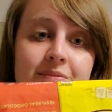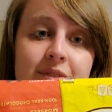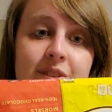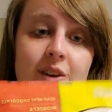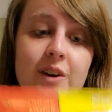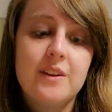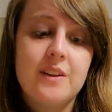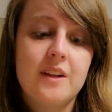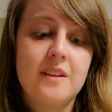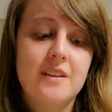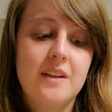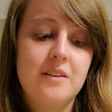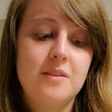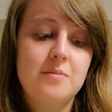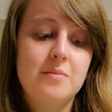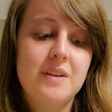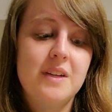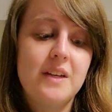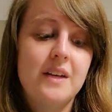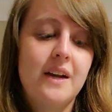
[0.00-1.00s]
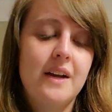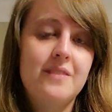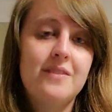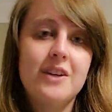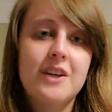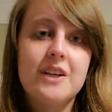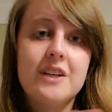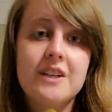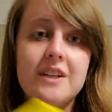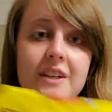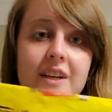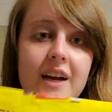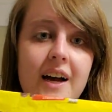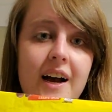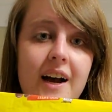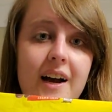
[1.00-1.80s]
So I thought that would be kind of a good